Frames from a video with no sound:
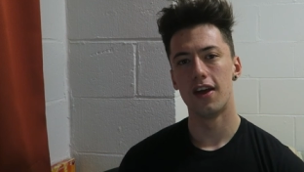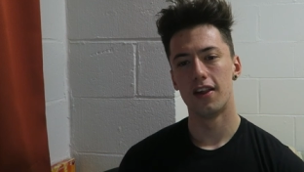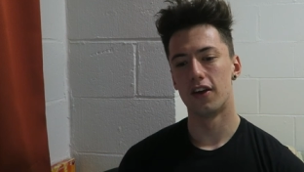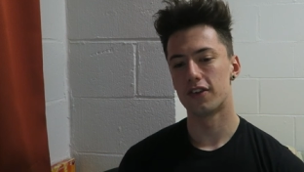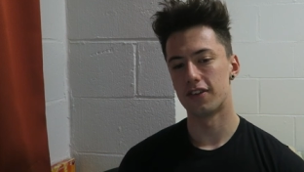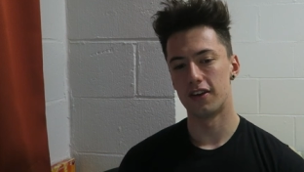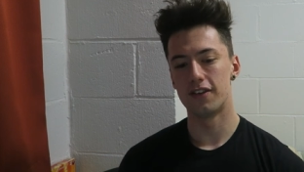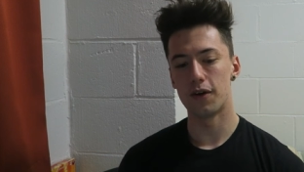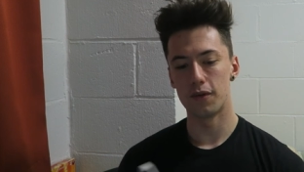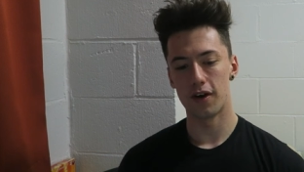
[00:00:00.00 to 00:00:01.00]
Like I said, I
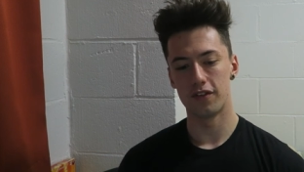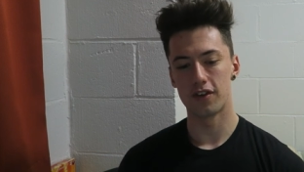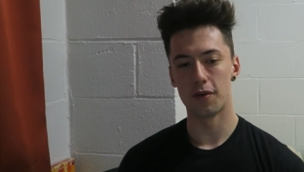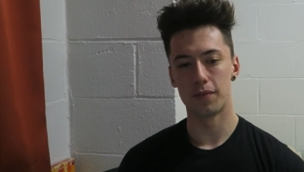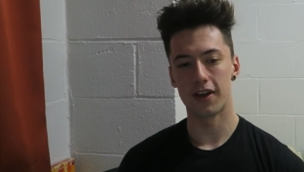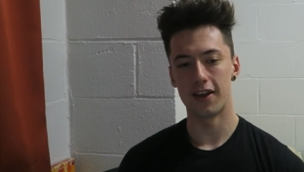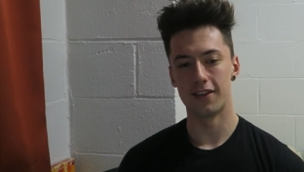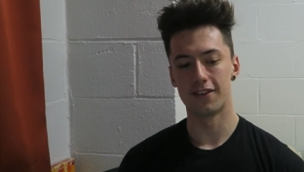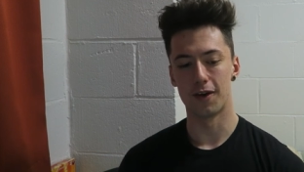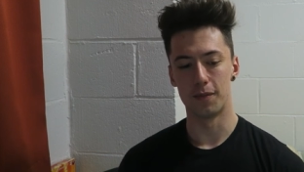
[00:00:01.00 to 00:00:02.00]
don't want to overcomplicate
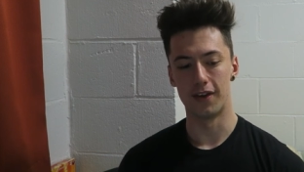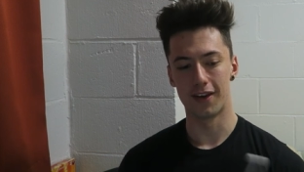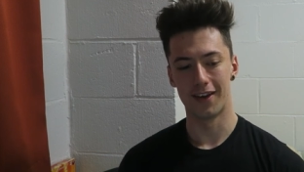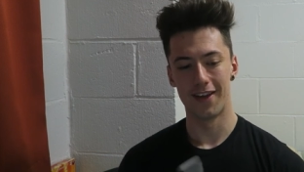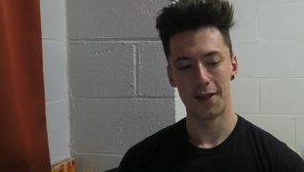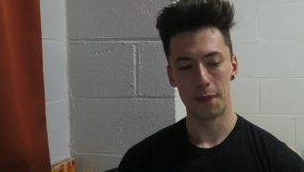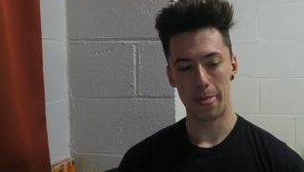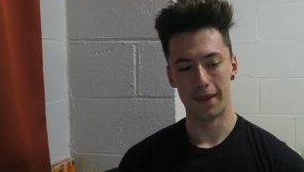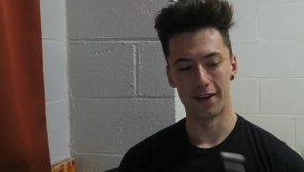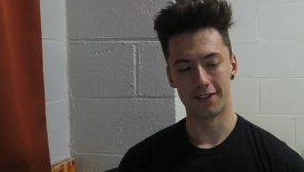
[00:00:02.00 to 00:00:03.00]
the topic.
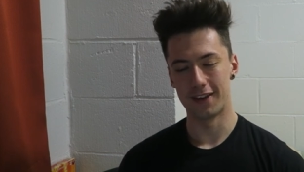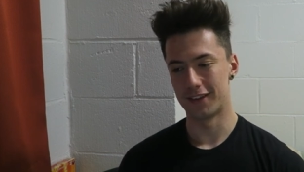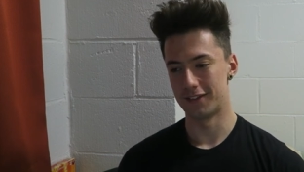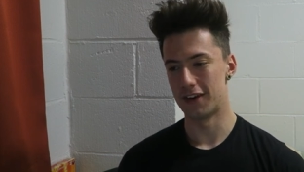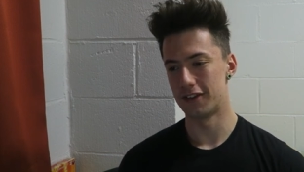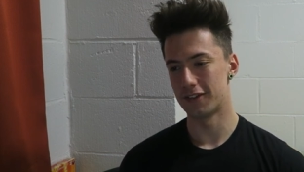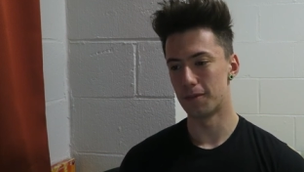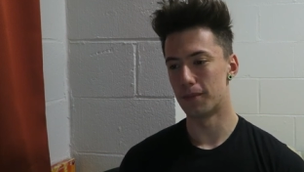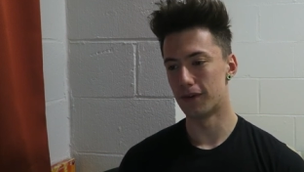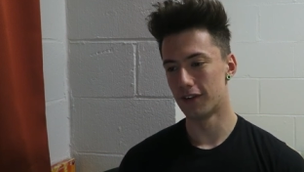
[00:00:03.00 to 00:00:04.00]
I see it as very
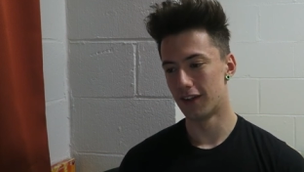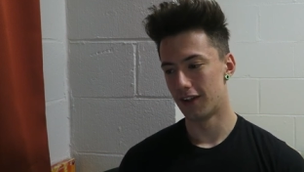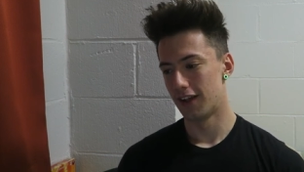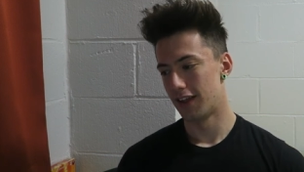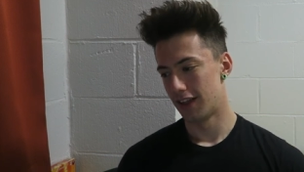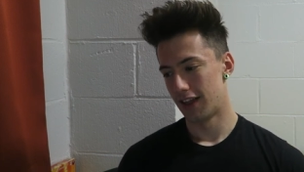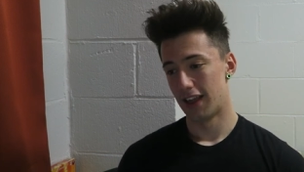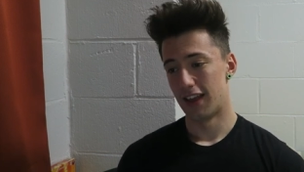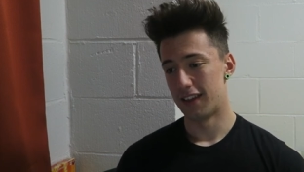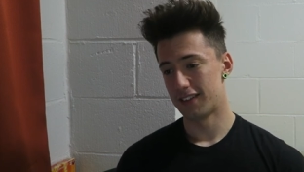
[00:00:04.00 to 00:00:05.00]
simple.
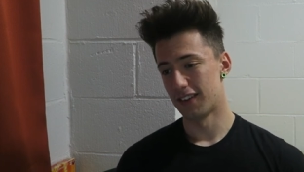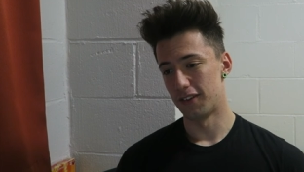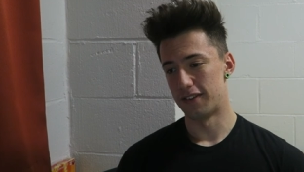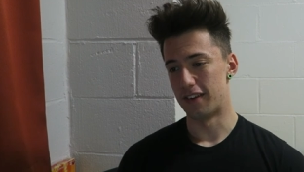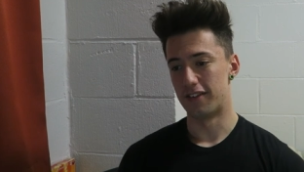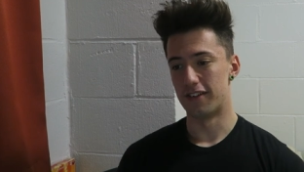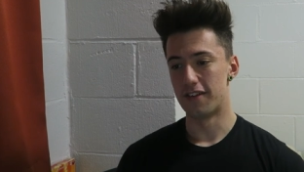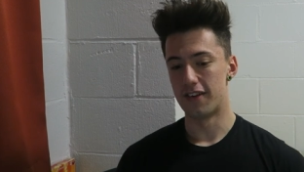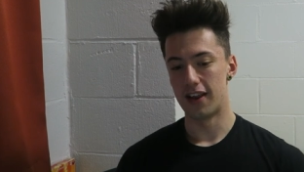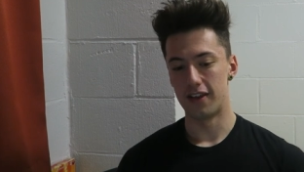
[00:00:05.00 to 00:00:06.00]
It's like with
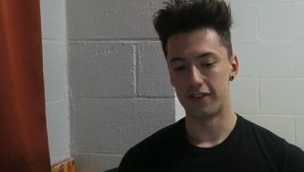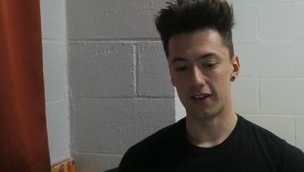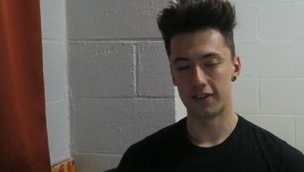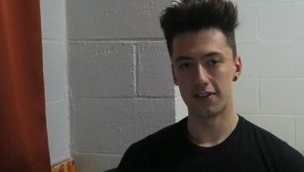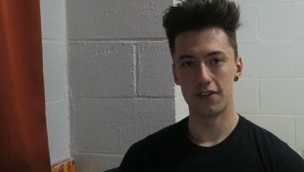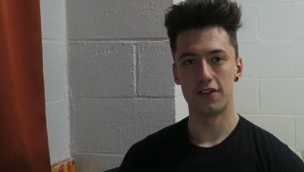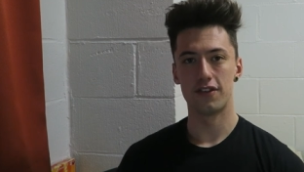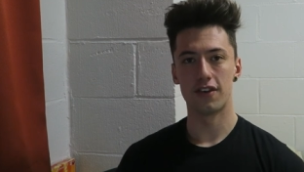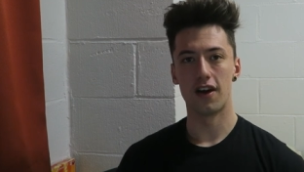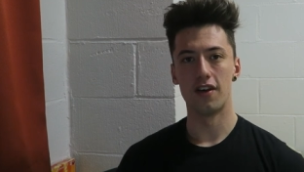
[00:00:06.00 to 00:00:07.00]
everything really. As soon as you
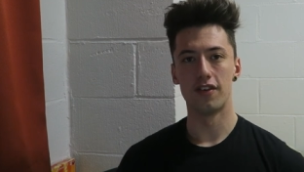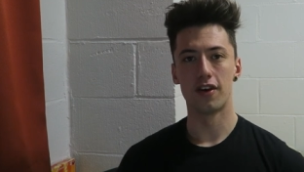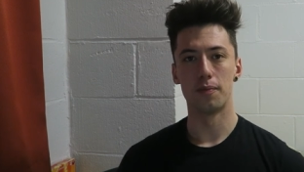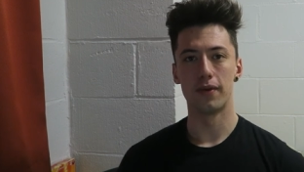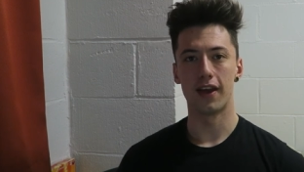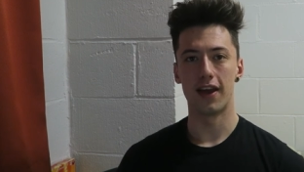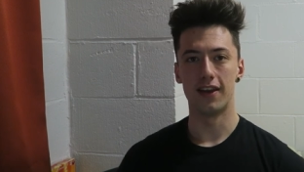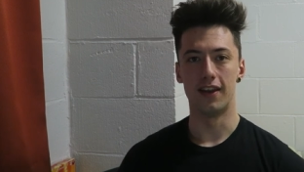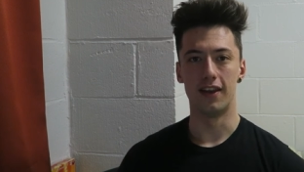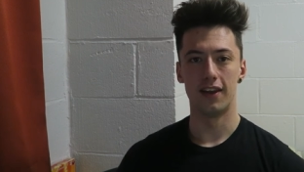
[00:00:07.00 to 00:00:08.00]
start
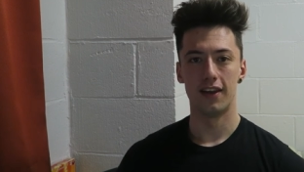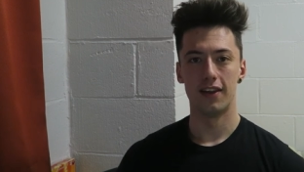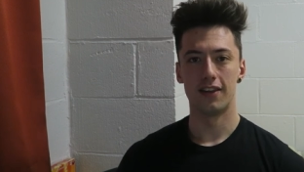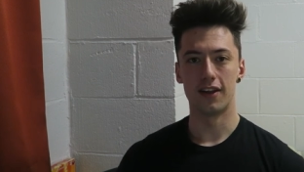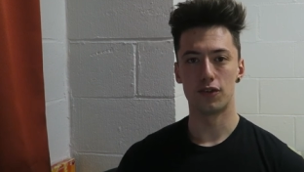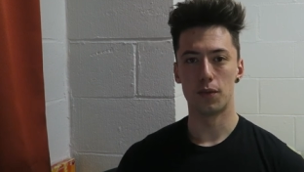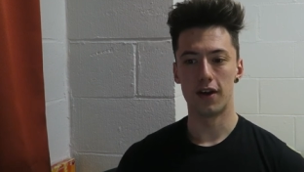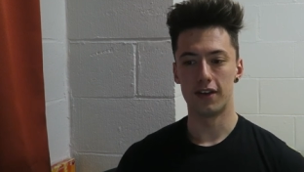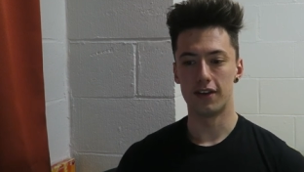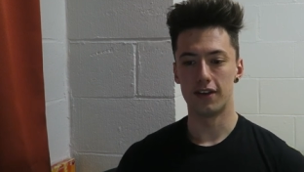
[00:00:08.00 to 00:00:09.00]
overcomplicating it, that's
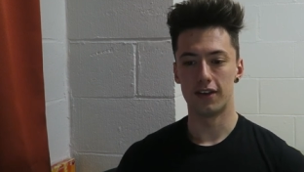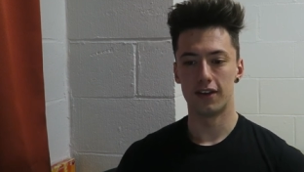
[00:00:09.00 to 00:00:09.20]
when